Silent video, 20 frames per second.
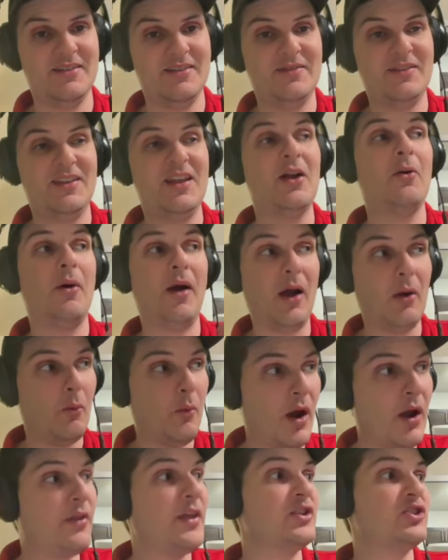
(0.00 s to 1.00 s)
You know,
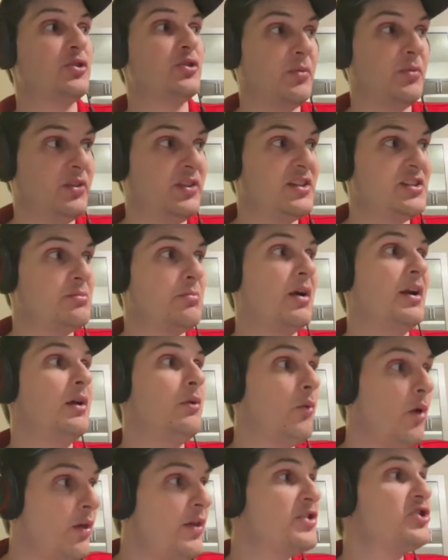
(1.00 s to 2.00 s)
where they should put this money,
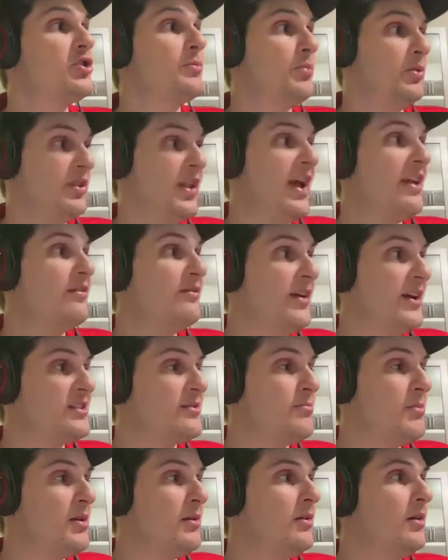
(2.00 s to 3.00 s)
where they should put that
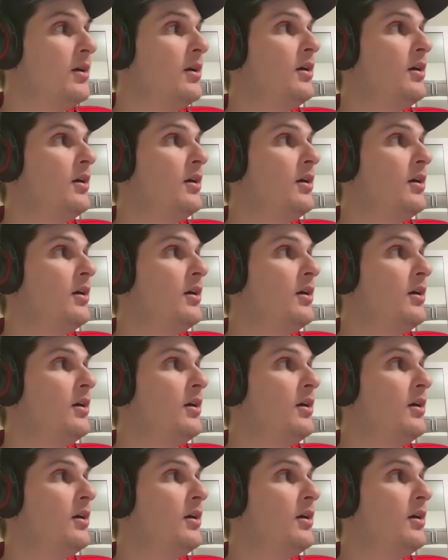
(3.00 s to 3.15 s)
investment.